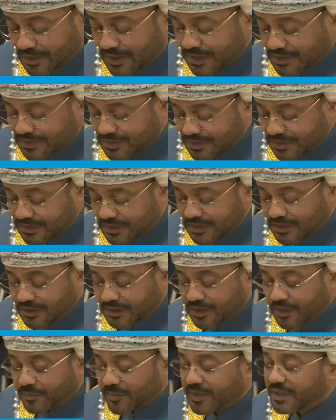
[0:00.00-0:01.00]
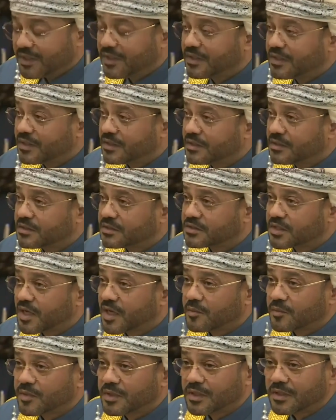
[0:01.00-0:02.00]
to support the
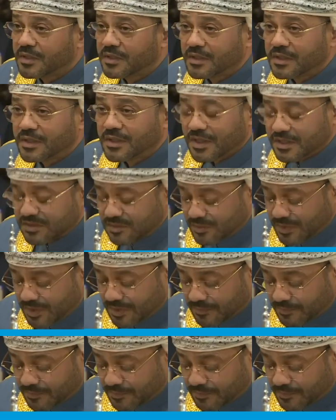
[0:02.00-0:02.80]
UN efforts to